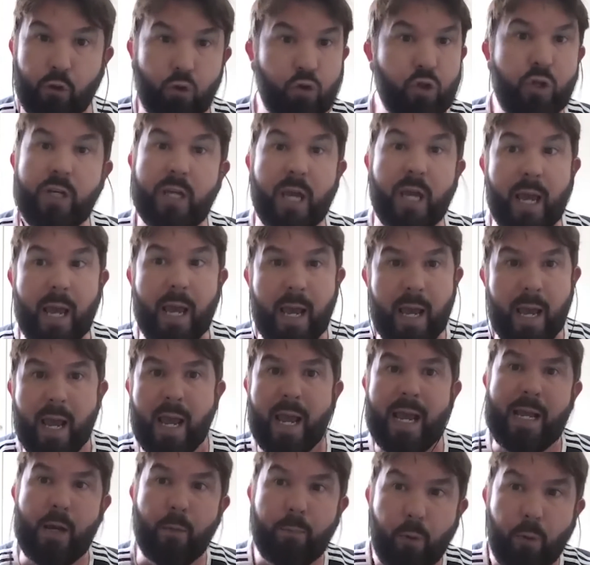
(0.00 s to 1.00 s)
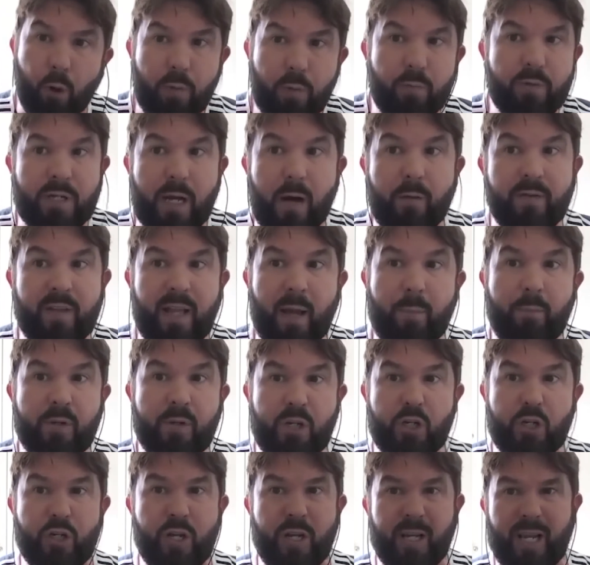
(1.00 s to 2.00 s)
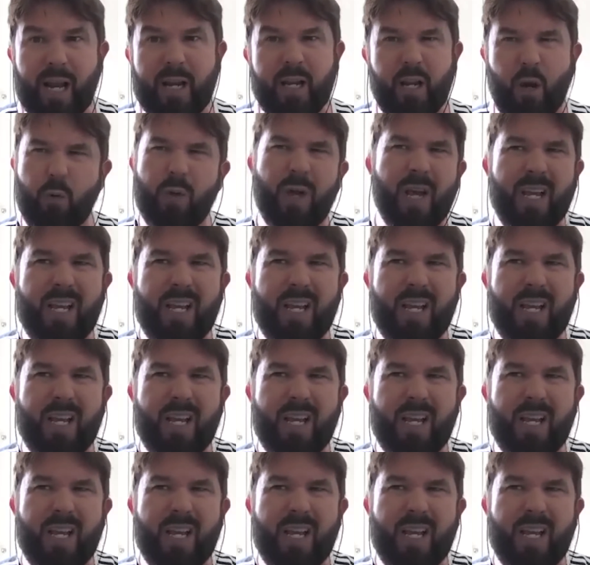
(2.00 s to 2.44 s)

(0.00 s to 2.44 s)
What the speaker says: Doesn't care. He'll put himself in that position again. You